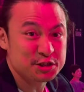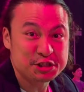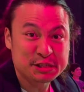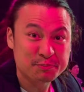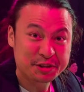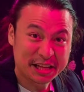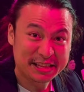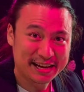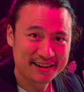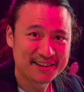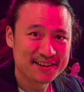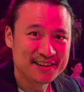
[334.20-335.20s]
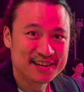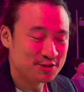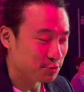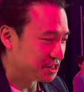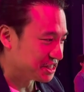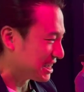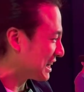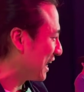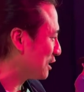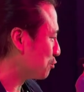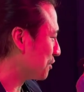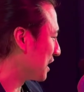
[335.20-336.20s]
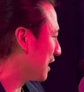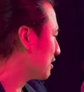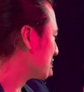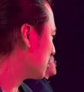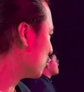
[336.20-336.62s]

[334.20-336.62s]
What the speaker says: or something like that. So it doesn't clash with the colors that